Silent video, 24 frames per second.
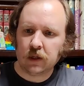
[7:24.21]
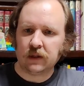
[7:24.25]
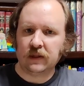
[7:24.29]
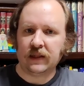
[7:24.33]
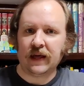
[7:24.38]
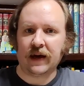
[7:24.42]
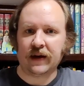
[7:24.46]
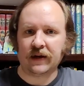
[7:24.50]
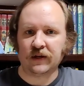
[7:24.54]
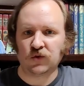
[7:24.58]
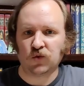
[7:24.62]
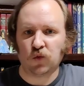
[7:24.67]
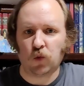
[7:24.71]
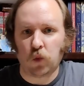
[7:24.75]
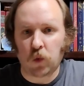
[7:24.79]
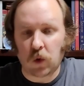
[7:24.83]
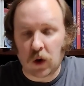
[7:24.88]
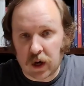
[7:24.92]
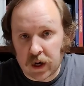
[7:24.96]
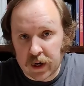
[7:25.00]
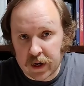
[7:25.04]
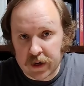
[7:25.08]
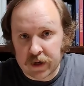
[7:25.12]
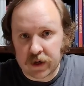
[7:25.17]
That is
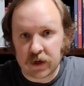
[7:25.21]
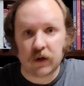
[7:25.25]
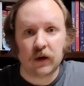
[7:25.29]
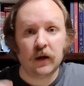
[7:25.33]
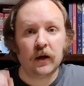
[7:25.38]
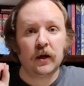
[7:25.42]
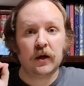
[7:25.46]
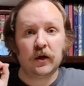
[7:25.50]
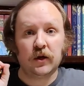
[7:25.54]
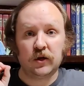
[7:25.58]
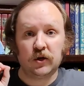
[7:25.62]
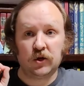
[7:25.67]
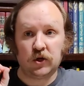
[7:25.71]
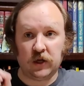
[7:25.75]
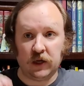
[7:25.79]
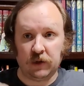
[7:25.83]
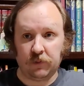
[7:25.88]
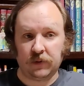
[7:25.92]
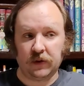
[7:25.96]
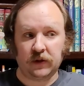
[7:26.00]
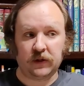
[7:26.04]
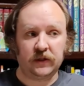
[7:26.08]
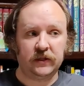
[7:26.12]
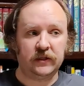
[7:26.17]
why,
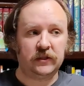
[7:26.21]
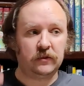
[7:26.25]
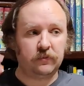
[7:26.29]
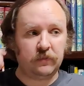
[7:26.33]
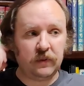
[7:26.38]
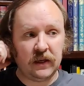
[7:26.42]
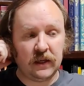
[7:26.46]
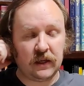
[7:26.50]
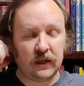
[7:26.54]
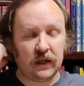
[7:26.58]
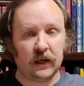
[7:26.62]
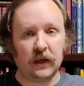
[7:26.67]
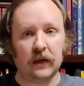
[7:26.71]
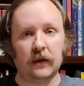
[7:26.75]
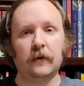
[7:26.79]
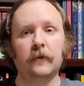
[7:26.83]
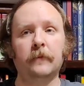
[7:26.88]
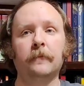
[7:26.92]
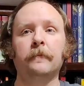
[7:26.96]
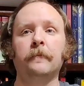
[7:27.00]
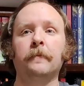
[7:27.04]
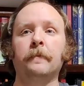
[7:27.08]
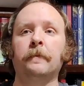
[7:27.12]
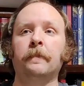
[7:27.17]
typically speaking,
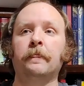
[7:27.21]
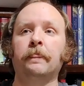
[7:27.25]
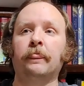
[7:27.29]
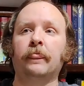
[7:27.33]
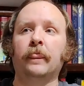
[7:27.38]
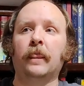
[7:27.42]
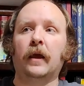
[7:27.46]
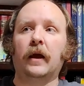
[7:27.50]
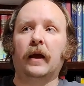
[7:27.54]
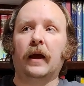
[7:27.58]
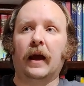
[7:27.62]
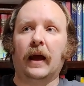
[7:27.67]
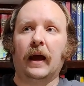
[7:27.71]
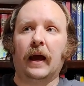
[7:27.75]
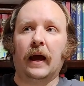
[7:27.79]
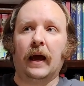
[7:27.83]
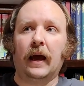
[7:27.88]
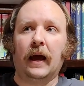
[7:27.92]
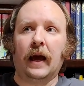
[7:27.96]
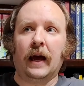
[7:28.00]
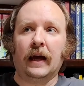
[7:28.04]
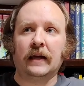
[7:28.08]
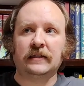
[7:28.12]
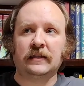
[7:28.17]

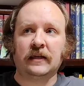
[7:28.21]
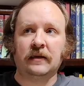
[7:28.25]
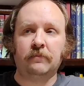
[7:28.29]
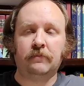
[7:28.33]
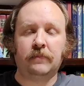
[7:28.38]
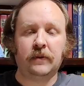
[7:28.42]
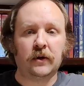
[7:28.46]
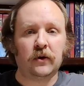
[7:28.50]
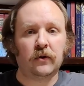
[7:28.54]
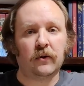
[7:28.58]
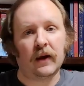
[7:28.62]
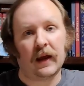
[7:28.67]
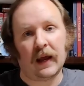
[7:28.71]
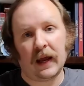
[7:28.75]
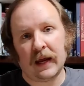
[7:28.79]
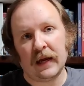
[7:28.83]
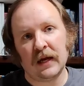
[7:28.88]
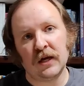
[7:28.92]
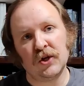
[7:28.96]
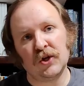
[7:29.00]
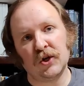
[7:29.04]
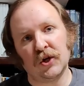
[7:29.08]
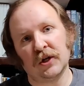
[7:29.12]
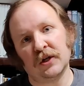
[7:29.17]
as a beer
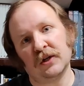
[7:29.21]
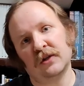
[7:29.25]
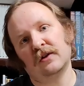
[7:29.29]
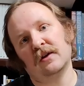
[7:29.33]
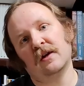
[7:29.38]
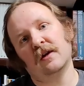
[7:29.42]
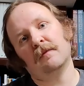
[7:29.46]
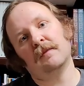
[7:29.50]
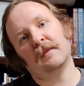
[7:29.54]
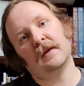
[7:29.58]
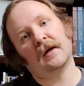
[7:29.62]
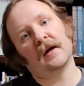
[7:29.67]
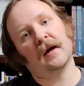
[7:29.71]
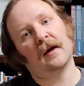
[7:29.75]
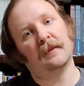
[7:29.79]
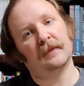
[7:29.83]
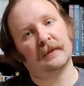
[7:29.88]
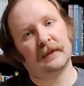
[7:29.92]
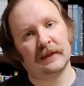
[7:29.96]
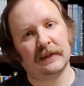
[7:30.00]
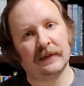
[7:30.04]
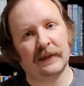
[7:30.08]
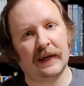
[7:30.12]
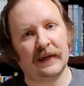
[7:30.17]
ages, it
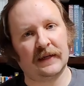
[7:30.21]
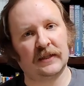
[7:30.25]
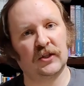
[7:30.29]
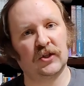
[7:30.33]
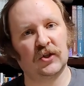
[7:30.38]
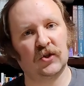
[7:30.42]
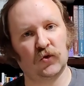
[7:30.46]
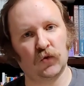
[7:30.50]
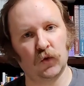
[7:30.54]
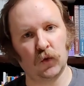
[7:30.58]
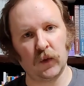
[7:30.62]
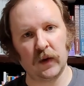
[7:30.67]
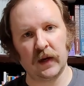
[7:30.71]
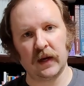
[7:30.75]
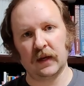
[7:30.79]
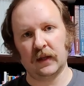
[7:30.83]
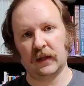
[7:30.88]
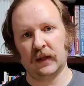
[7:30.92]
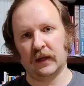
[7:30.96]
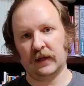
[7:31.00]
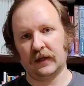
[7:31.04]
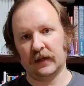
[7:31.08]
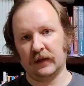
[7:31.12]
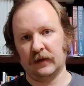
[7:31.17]
becomes less sweet.
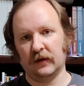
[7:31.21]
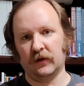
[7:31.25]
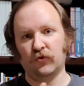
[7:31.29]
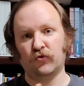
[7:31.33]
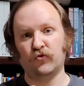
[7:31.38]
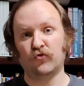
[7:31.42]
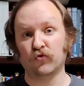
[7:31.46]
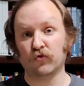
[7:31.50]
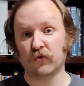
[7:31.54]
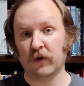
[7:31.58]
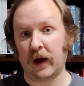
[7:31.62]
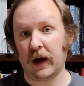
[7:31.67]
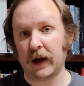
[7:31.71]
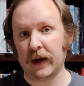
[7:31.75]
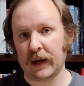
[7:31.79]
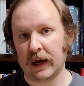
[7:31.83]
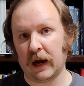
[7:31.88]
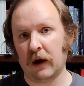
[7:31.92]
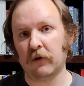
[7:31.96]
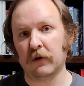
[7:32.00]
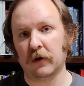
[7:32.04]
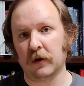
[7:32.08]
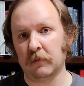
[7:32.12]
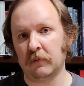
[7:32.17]
They tend to dry
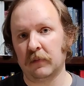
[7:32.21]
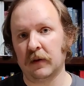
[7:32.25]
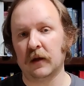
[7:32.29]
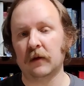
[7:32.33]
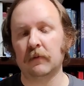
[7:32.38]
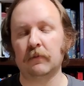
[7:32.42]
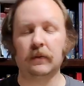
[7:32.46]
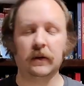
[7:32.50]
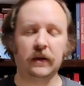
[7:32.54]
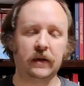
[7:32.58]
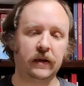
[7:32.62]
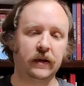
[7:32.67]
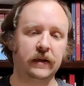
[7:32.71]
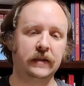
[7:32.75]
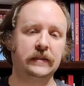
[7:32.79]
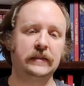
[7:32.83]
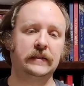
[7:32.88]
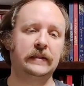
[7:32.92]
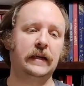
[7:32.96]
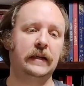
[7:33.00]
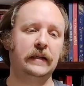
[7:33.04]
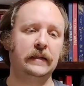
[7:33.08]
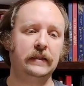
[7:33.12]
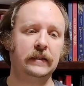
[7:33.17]
out a bit
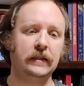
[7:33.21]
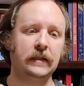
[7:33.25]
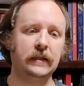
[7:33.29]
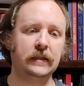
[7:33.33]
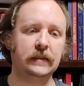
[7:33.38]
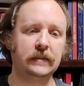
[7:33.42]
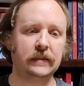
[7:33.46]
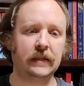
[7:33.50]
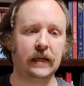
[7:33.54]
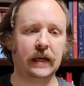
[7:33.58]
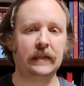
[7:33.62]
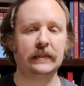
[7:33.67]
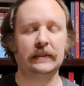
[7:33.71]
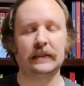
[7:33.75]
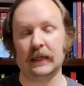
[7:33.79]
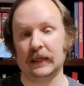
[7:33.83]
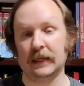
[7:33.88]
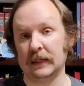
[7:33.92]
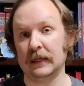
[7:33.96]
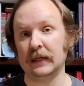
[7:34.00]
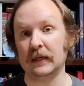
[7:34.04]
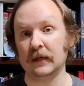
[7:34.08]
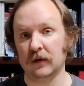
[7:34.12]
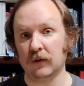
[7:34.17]
because that yeast has
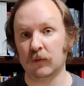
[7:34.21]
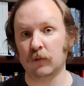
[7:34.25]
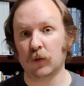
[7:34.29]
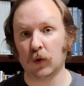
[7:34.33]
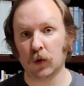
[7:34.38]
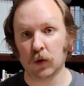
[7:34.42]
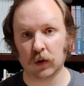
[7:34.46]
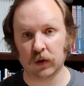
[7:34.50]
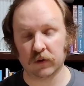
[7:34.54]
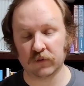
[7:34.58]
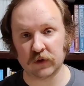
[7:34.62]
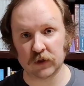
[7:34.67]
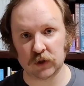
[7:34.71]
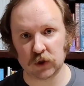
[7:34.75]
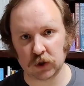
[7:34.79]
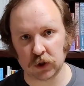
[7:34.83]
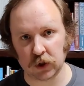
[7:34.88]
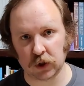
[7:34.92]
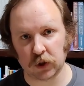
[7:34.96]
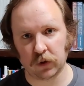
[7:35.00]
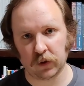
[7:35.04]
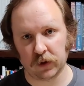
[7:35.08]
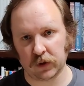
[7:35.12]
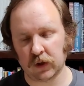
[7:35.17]
eaten more of the
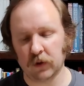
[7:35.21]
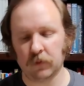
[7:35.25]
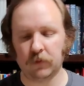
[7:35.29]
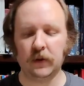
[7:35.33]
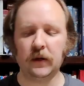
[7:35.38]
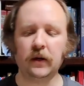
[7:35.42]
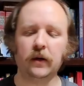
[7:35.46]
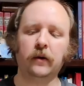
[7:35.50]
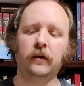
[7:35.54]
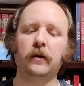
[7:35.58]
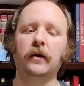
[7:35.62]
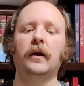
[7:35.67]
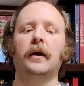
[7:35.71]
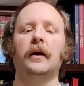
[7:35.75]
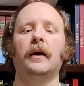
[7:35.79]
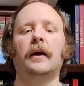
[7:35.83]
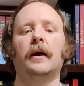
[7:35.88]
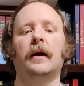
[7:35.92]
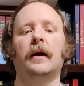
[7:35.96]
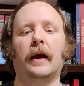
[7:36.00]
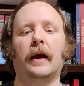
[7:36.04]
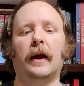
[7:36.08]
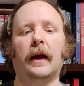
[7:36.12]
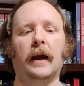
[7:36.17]
sugar in the beer
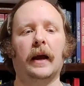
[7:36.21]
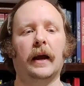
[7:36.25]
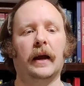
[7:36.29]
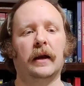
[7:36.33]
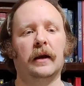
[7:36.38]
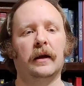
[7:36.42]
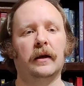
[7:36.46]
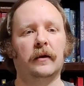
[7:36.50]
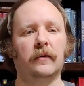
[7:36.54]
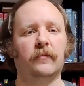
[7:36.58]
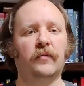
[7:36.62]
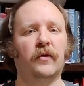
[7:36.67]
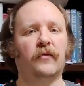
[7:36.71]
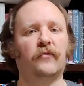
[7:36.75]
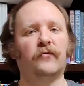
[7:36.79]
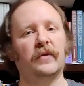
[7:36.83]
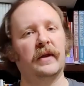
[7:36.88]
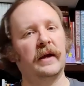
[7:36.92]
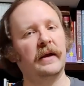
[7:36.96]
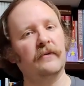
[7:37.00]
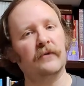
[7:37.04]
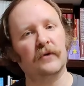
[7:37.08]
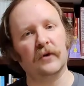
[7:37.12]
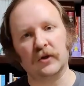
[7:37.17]
and the
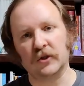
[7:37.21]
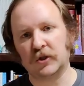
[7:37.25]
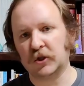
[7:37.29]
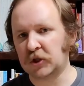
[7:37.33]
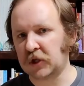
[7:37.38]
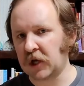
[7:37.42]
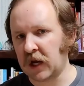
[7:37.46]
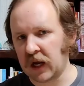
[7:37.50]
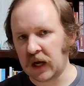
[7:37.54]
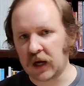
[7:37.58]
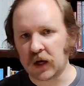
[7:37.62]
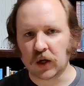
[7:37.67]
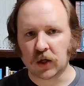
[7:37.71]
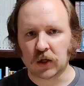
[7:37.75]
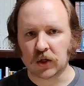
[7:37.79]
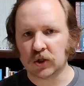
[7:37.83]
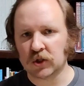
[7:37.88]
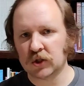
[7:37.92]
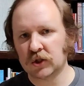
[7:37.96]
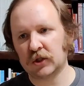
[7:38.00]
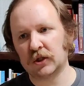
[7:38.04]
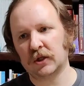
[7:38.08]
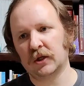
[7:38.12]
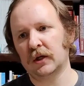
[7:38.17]
flavors
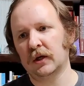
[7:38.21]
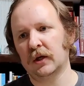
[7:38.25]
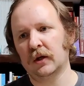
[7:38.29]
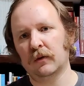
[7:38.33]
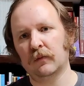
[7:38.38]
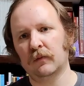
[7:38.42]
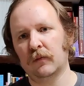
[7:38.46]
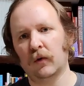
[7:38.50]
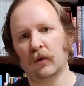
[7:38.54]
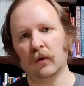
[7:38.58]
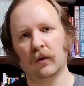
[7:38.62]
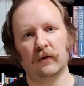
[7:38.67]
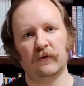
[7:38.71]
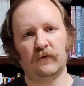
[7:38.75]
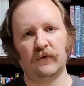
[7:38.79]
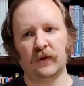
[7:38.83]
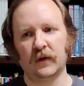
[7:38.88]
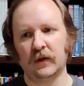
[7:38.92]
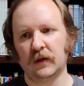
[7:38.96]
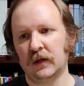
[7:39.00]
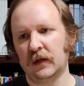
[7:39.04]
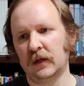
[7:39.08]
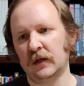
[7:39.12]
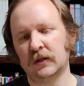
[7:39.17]
change. You know, more of
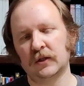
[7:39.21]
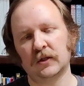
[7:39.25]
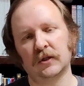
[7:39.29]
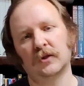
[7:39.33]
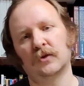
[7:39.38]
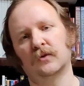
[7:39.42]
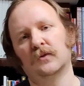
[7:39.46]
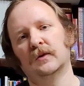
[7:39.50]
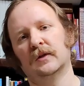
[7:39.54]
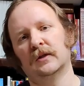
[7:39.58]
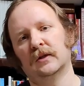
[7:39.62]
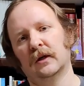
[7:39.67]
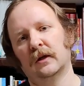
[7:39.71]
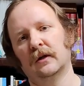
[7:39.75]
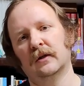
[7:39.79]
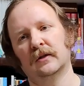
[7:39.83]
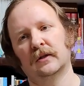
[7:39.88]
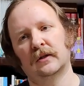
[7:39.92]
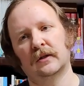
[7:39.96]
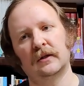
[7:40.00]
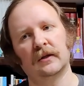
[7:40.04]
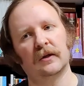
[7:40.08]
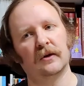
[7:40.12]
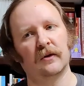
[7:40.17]
the yeast's
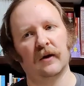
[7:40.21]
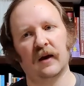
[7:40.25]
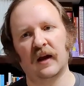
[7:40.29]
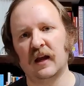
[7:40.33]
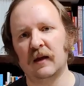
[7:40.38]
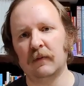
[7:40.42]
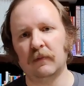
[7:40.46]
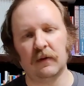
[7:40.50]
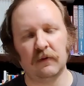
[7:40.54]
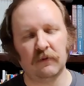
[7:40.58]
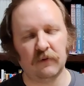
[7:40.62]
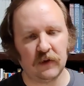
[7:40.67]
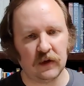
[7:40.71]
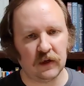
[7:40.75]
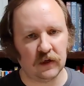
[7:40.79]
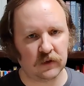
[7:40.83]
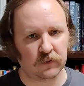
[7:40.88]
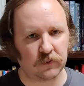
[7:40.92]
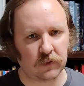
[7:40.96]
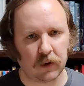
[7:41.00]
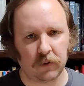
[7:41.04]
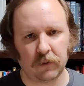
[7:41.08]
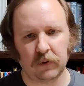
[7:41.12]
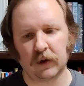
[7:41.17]
results. Your ABV is
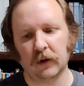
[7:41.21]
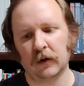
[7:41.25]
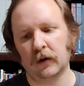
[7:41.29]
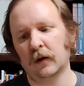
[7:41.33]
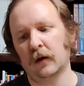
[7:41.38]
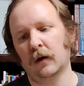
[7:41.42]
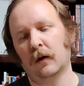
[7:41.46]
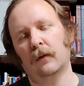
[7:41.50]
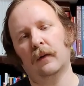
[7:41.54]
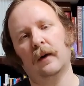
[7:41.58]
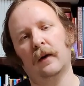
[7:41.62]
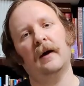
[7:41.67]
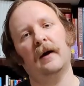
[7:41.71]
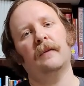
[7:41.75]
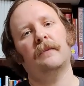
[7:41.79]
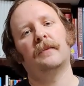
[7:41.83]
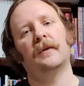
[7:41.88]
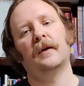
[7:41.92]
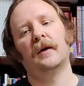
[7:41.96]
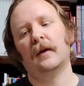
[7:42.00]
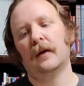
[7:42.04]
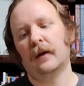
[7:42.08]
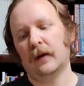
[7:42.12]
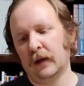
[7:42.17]
probably going to go
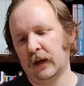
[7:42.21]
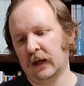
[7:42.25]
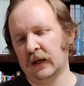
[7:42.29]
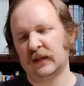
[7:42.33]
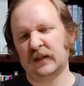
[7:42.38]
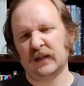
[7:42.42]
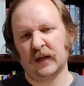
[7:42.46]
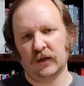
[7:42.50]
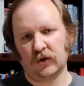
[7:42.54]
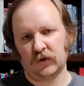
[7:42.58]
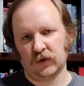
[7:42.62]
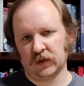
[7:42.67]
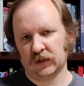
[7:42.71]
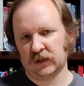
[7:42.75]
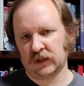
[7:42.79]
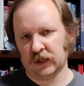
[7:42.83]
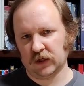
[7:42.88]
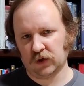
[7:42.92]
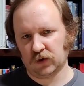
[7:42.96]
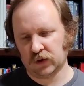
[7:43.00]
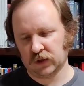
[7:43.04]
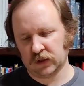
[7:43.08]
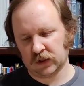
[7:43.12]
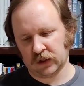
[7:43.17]
up etc.,
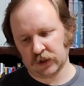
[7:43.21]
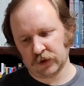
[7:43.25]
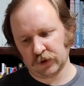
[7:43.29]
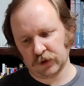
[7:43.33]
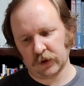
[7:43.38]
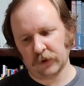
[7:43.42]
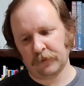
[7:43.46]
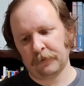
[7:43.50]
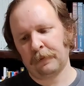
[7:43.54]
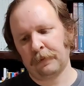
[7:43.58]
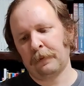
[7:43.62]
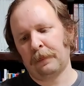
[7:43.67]
etc., etc.